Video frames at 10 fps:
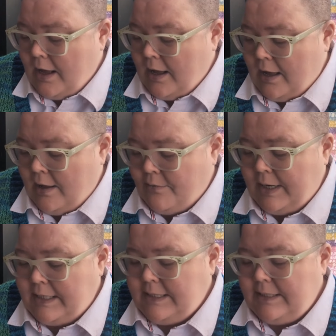
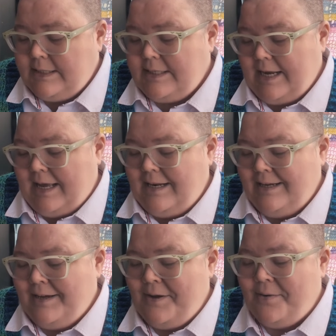what I did instead
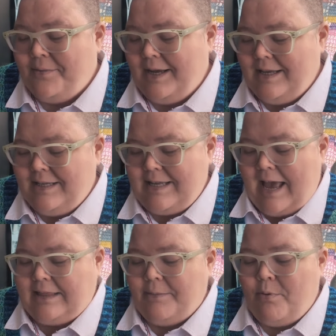was,
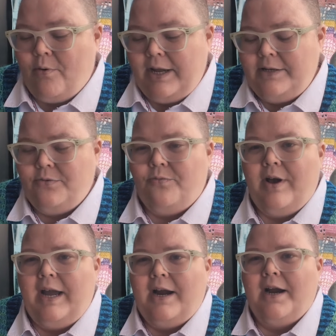at the point
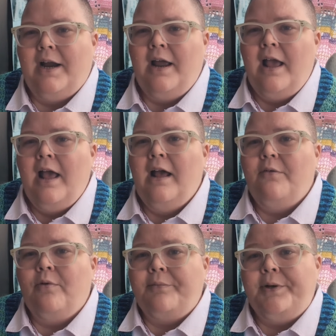where
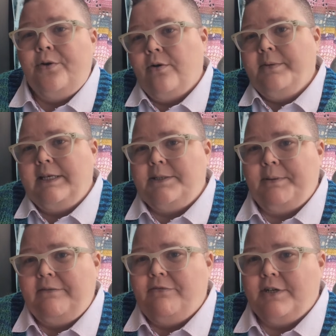one would normally
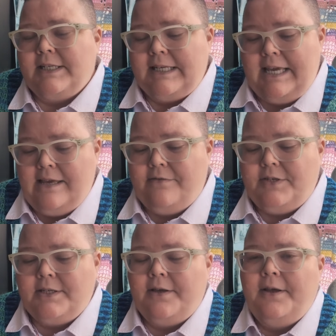split for
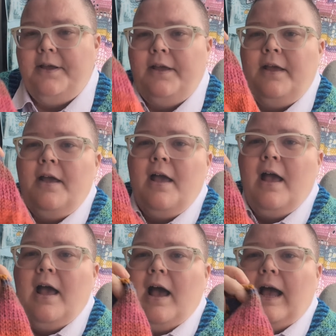sleeves,
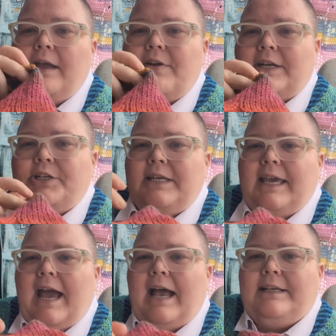I have actually
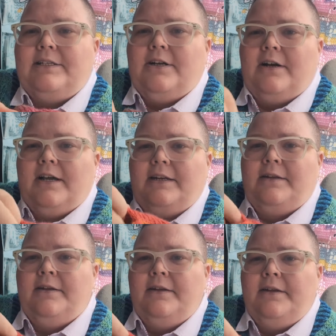cast on